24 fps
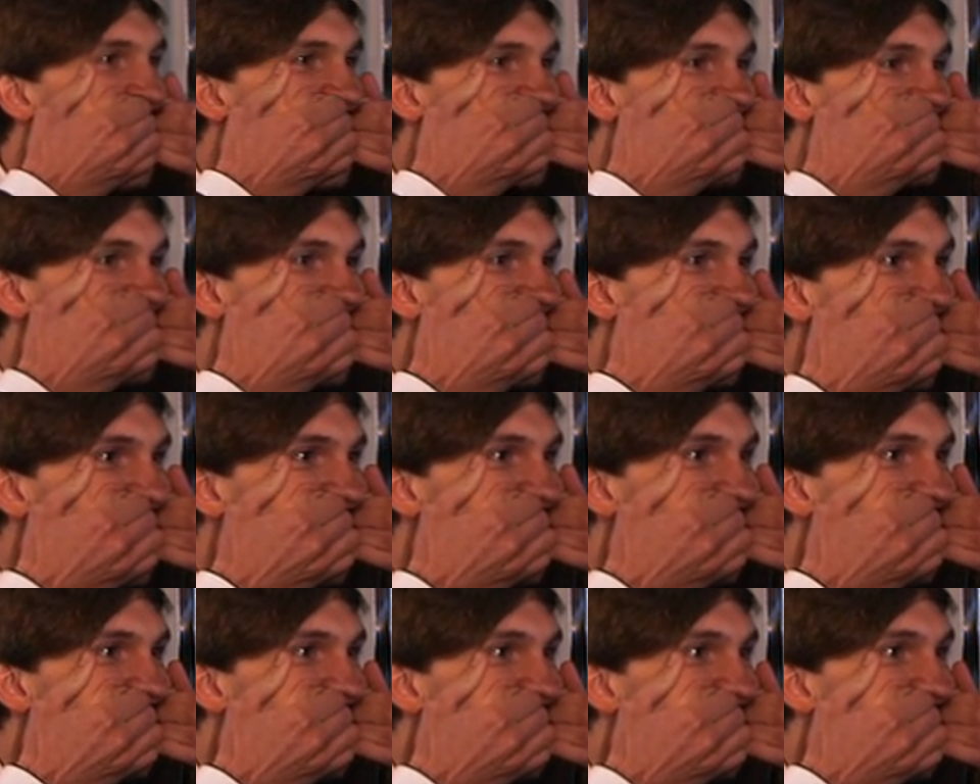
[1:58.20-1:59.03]
See?
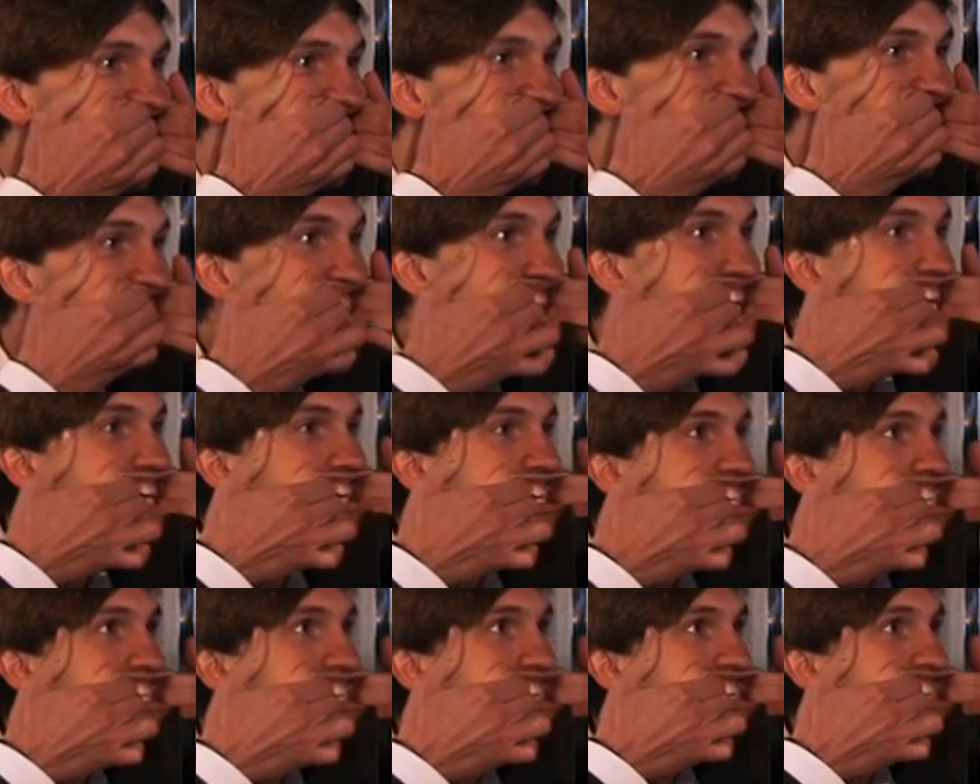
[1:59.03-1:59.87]
Wow. That
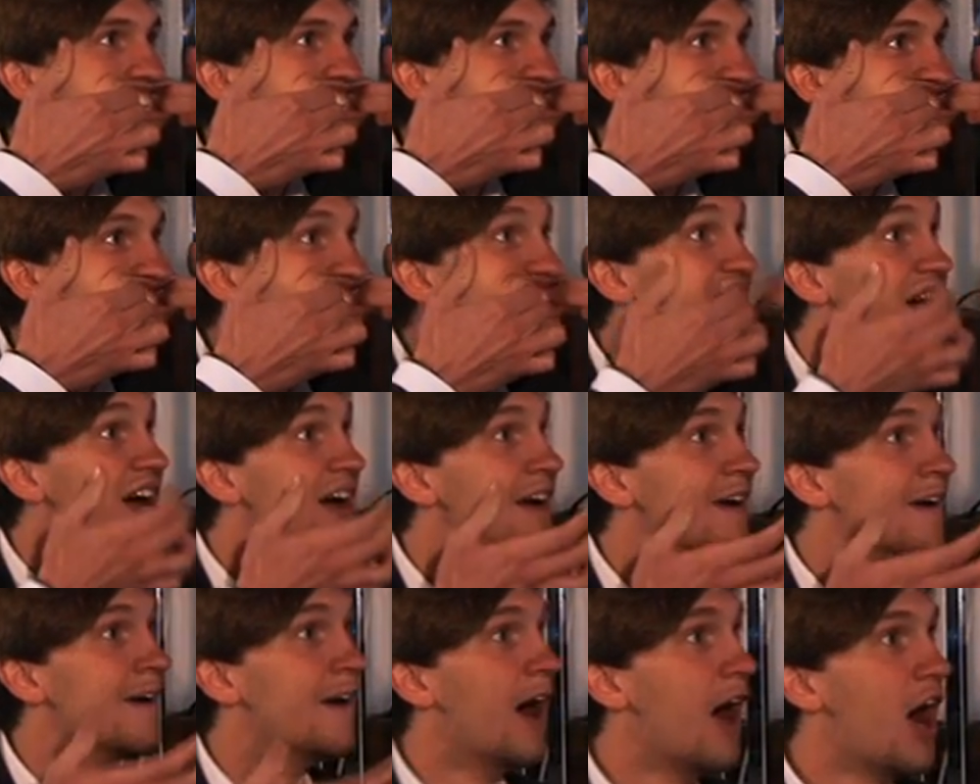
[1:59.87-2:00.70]
actually
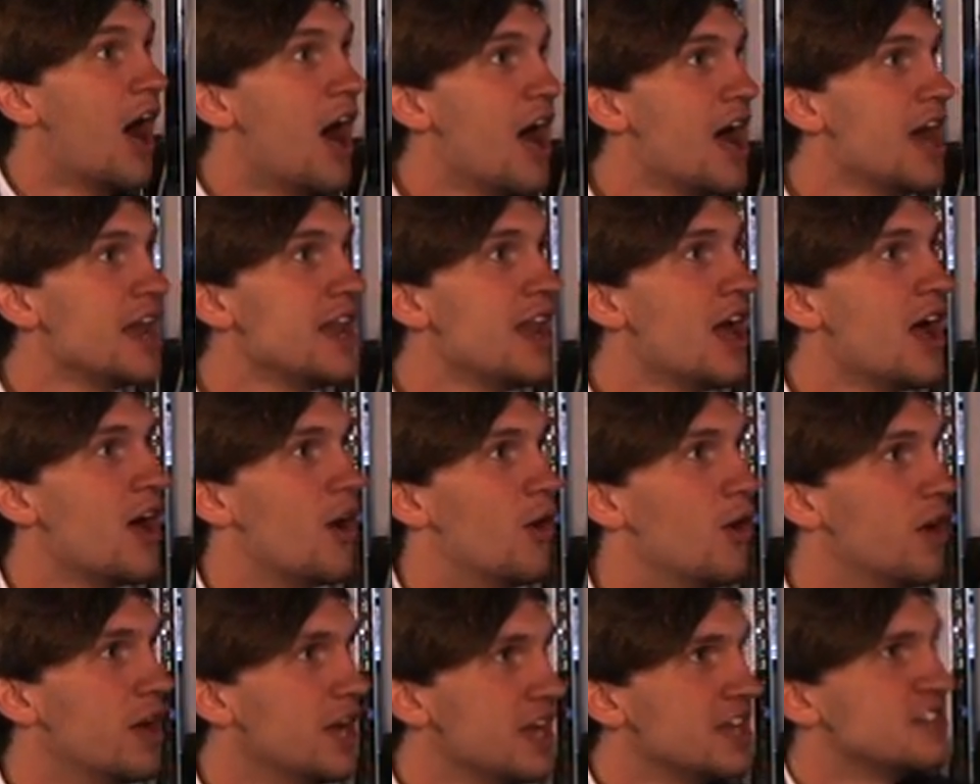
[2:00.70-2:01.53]
works. I know.
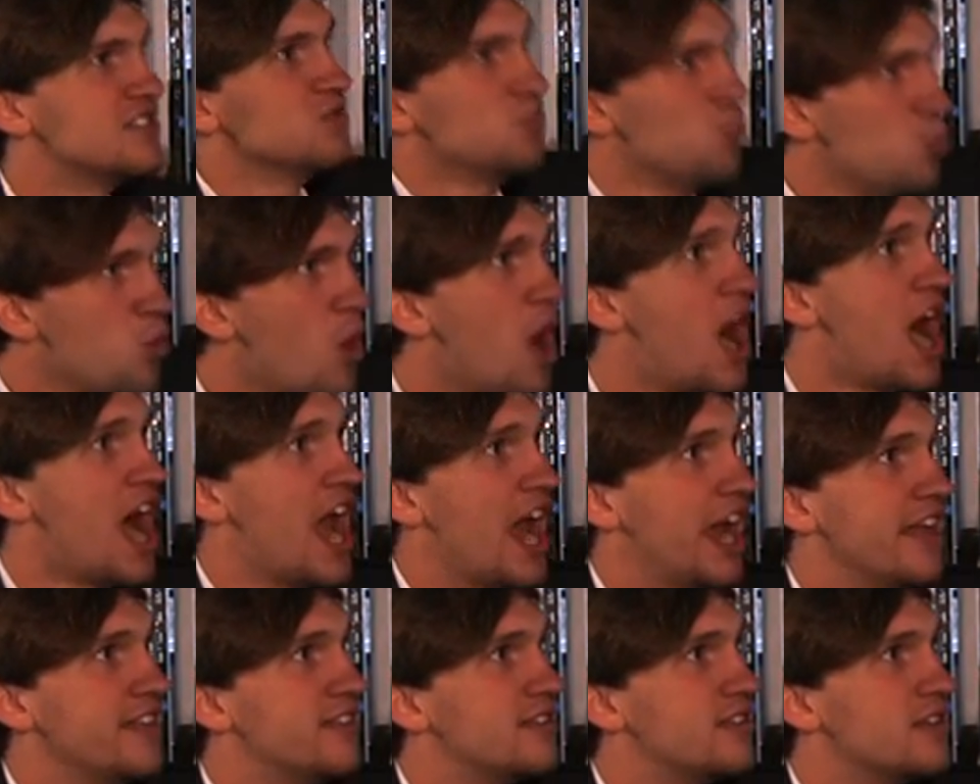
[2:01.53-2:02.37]
It's
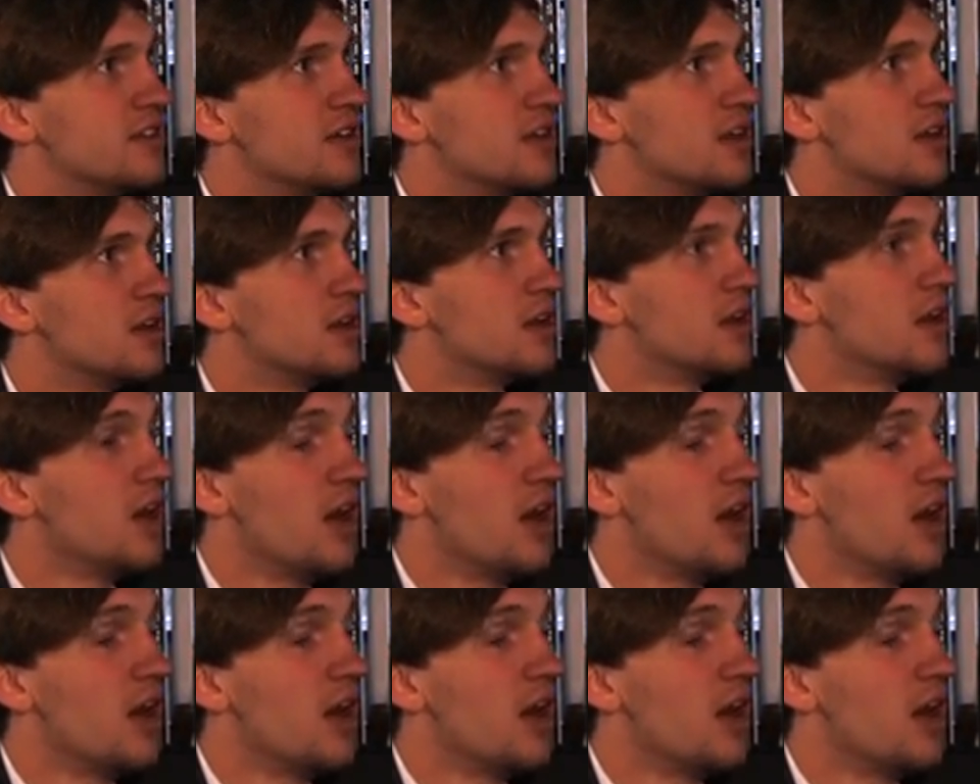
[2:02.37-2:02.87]
white. Incredible.